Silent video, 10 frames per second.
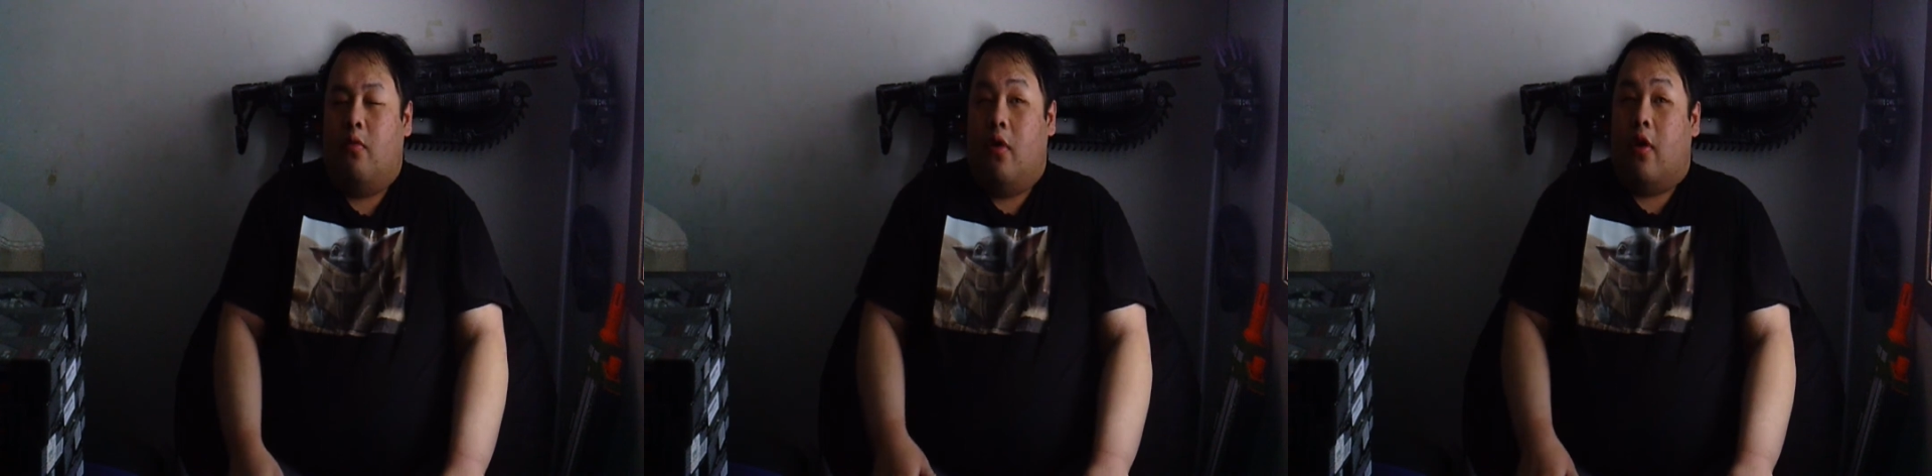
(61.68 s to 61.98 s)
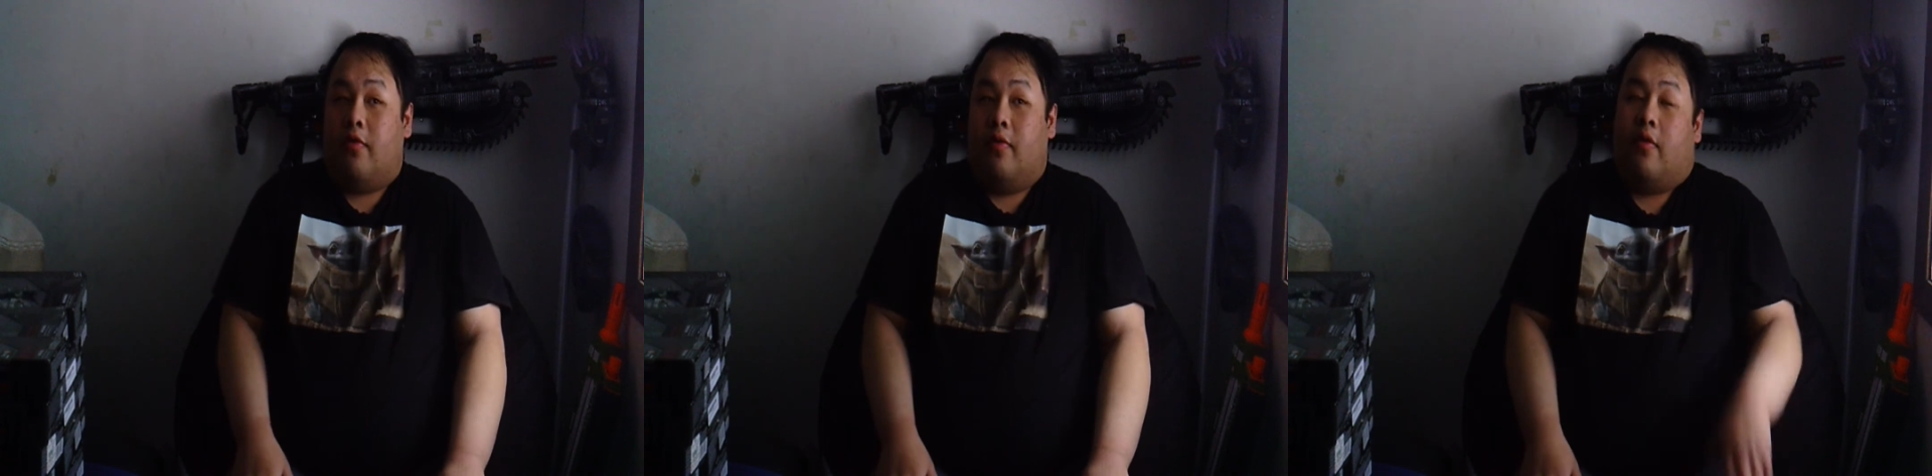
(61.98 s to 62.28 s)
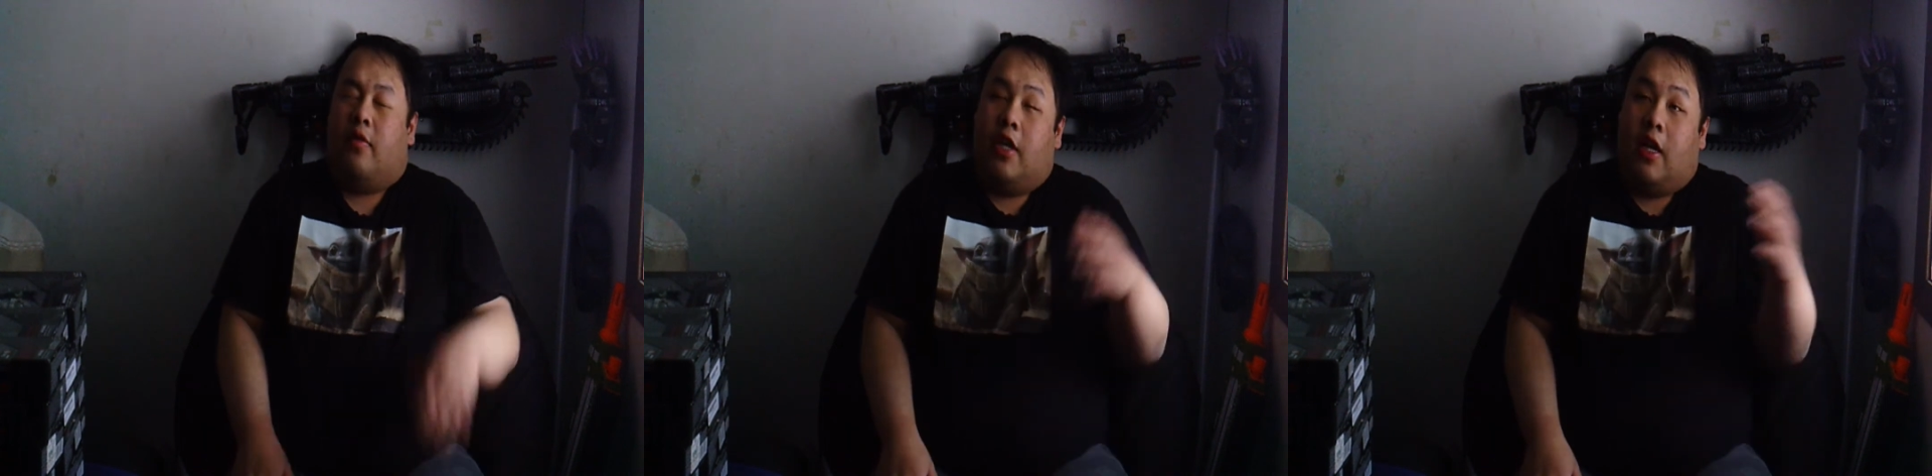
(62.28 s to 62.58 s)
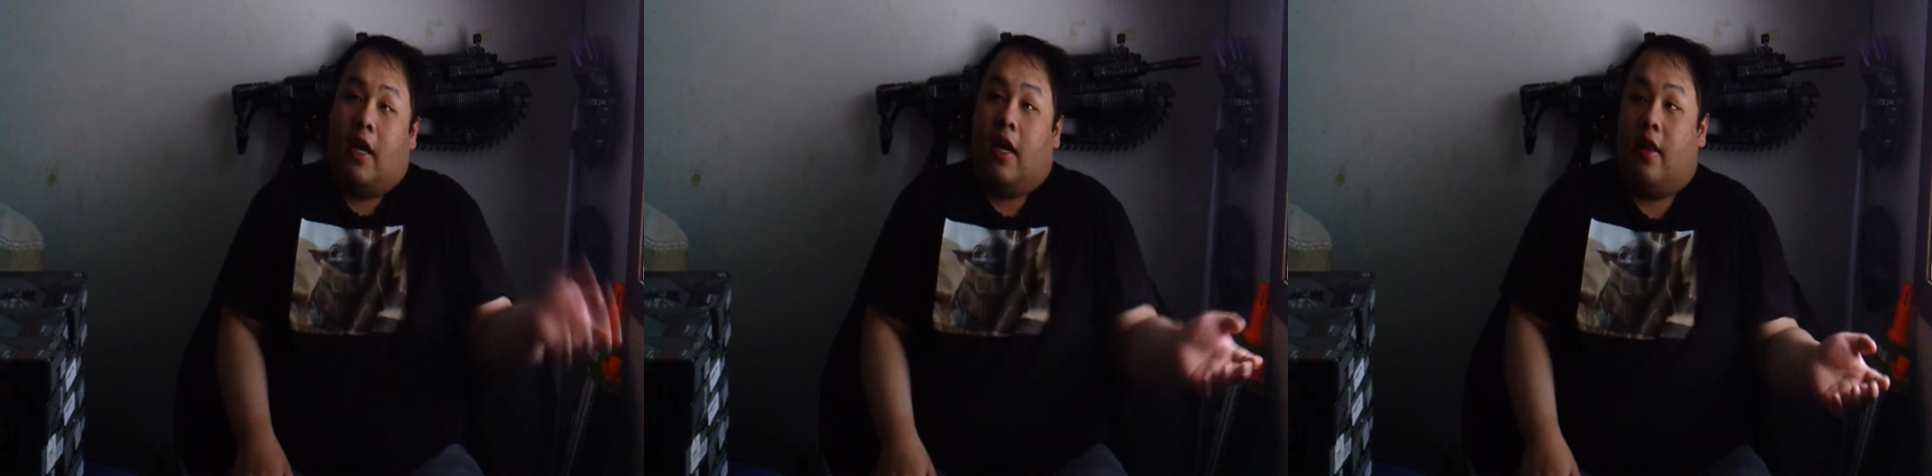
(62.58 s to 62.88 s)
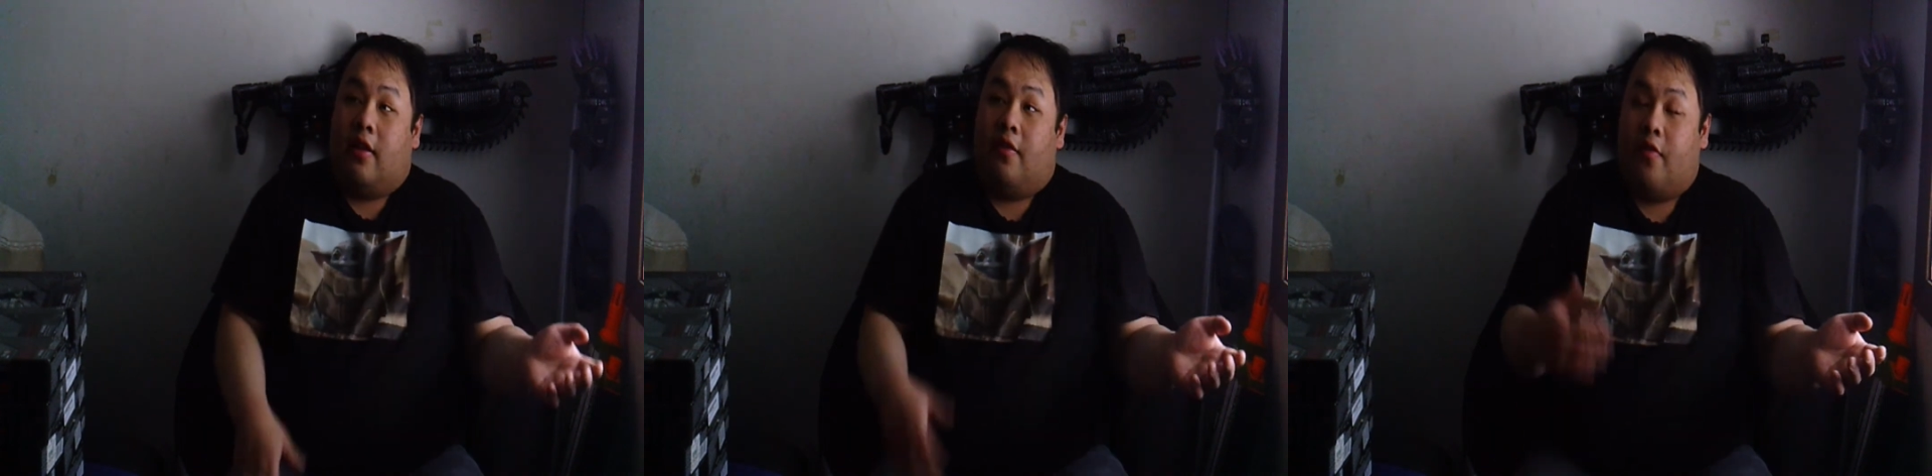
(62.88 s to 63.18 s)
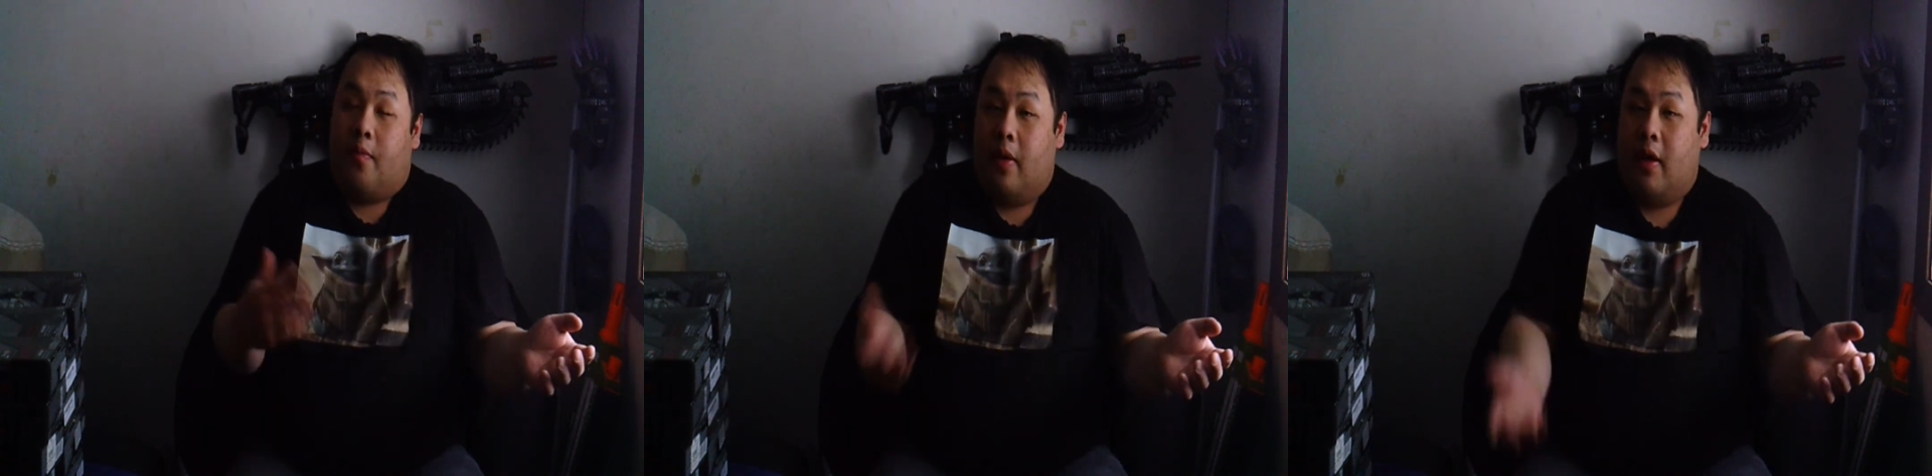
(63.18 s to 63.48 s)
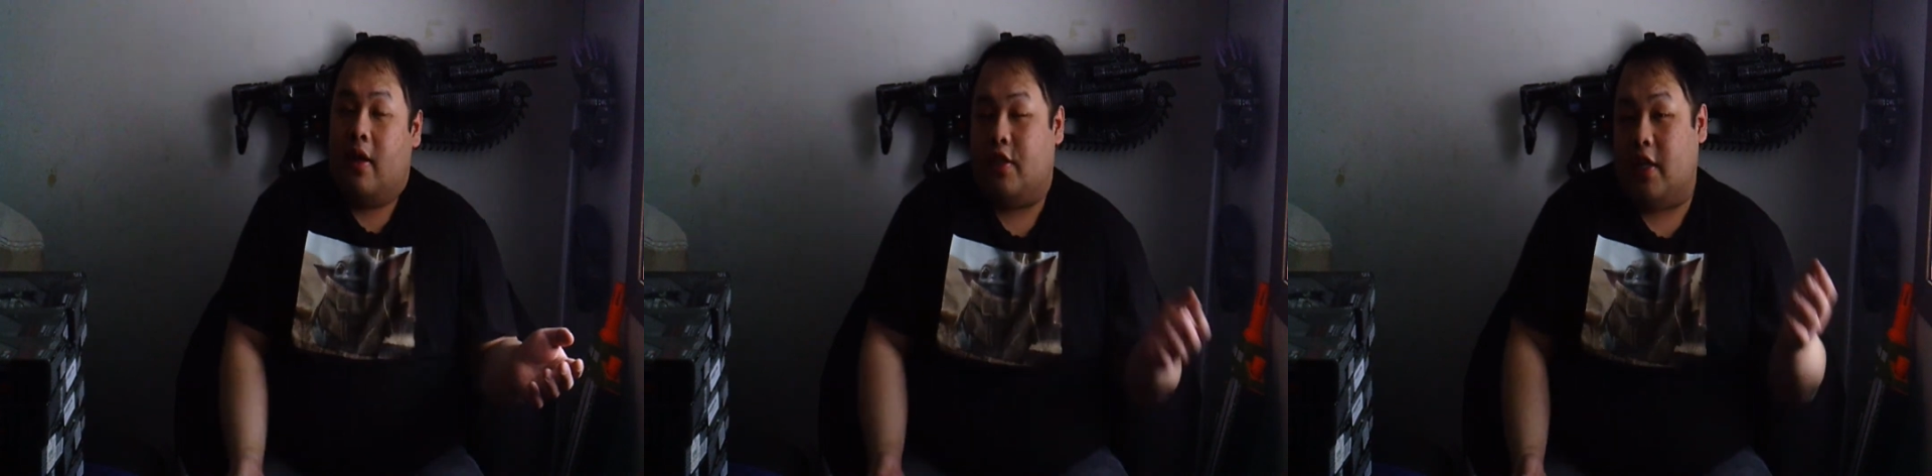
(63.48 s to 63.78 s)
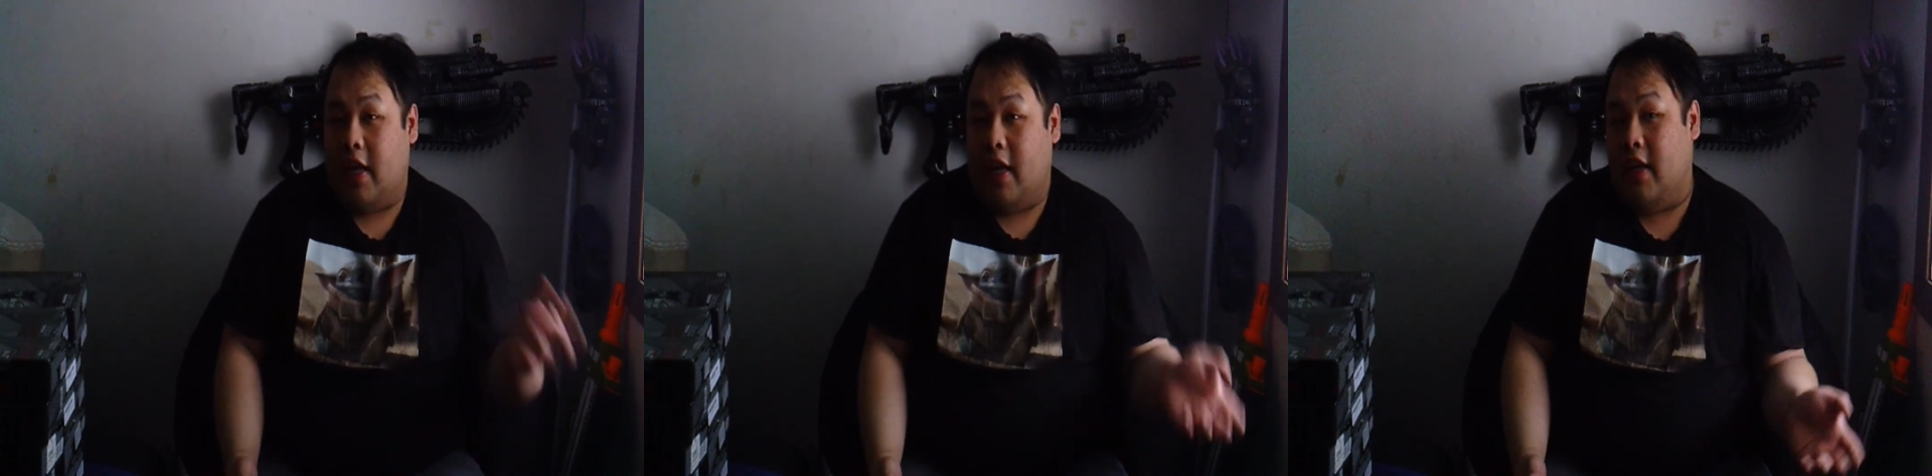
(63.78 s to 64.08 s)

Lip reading: when the Jedi and the Jedi